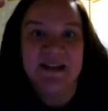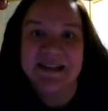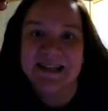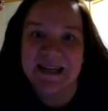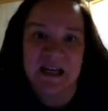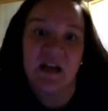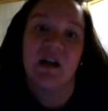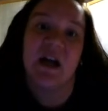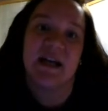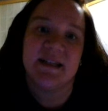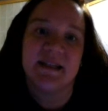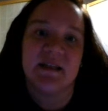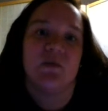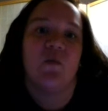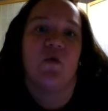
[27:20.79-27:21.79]
It's getting
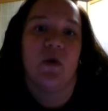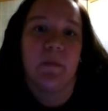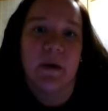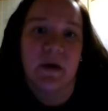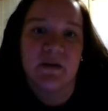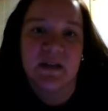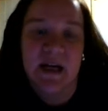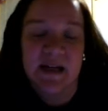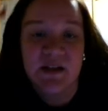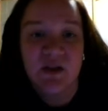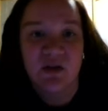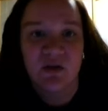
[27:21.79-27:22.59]
nice and warm outside,